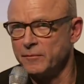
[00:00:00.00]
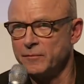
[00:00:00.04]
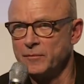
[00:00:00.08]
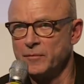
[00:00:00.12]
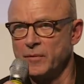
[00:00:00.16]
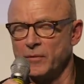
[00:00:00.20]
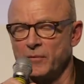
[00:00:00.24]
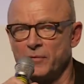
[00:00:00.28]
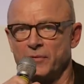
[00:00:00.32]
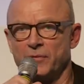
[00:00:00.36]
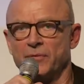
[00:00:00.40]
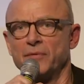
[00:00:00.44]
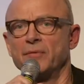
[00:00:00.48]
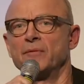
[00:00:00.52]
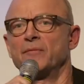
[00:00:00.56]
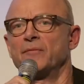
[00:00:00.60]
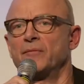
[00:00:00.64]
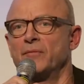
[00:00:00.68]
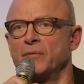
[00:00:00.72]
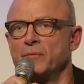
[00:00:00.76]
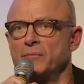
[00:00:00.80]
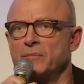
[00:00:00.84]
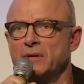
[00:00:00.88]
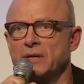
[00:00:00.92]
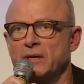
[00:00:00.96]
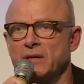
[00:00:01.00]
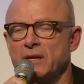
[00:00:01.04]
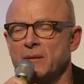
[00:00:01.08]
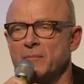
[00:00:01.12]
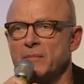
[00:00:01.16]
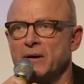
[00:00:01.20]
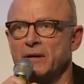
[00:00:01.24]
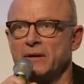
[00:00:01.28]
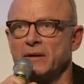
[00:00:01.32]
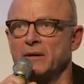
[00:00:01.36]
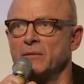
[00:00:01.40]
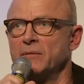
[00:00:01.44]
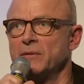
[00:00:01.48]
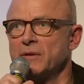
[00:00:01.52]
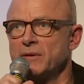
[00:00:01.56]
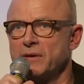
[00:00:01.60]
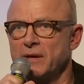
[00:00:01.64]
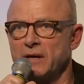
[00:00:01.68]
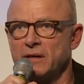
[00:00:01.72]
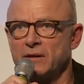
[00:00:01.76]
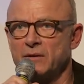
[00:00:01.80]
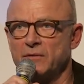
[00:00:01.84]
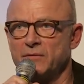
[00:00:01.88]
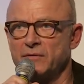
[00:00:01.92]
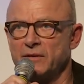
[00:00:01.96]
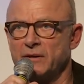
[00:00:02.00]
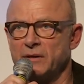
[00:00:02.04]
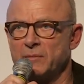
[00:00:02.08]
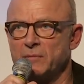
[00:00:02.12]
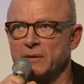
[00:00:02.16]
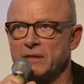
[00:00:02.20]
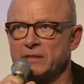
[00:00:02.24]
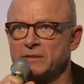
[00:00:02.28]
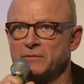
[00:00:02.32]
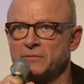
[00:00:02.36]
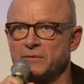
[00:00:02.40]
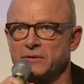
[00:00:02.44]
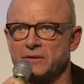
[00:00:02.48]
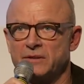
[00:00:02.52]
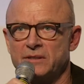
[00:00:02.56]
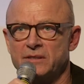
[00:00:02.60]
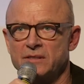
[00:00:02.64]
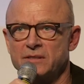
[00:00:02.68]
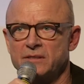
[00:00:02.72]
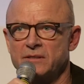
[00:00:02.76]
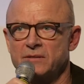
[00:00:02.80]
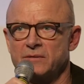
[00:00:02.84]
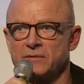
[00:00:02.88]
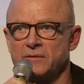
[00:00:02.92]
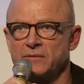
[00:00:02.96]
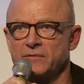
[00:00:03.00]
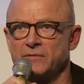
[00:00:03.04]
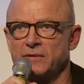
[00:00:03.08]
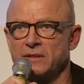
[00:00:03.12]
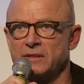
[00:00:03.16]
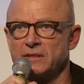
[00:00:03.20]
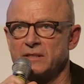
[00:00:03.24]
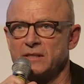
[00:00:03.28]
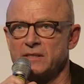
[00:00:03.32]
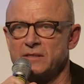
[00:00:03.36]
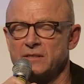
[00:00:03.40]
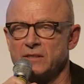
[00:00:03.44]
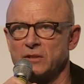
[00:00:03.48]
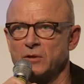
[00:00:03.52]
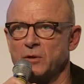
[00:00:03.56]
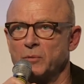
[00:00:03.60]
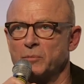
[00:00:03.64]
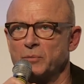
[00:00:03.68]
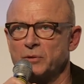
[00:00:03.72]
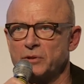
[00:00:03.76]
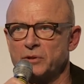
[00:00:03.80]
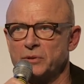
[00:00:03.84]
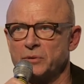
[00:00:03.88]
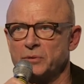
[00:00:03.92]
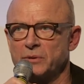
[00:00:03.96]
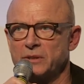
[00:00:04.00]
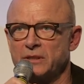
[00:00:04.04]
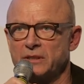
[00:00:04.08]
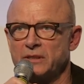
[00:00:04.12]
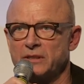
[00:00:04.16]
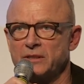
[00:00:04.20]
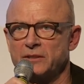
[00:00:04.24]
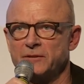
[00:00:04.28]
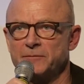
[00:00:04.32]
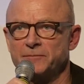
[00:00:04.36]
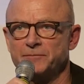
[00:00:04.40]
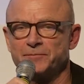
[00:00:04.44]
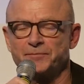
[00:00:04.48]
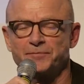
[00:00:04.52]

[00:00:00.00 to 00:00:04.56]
both from me and Amanda, we thank you very much for this fantastic opportunity.